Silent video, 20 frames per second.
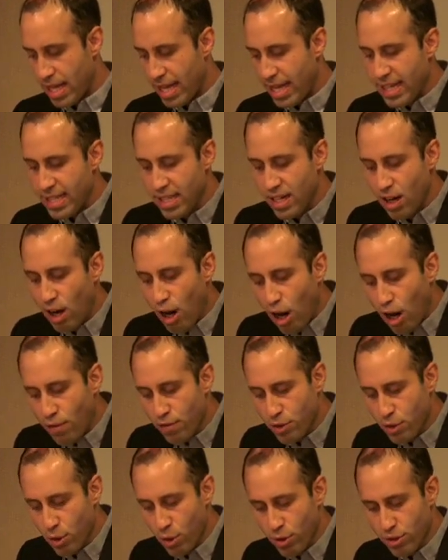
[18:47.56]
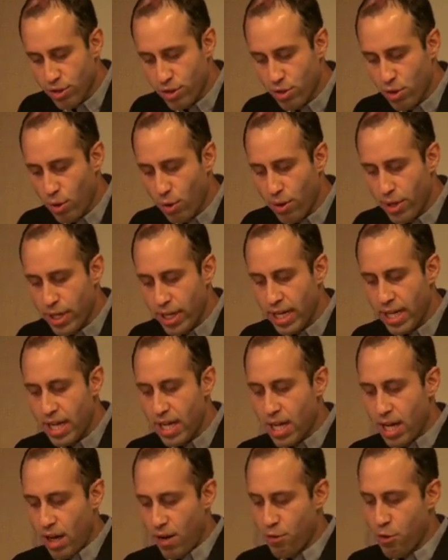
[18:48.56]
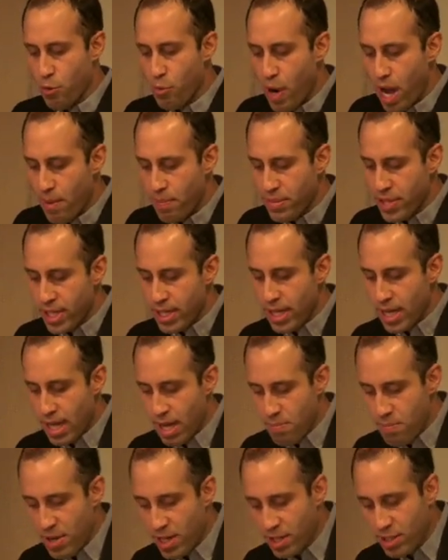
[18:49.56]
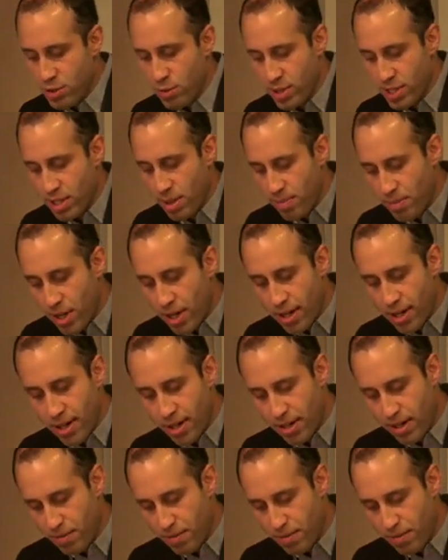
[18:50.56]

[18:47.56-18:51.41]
It is an oft-told story of the rapid embourgeoisement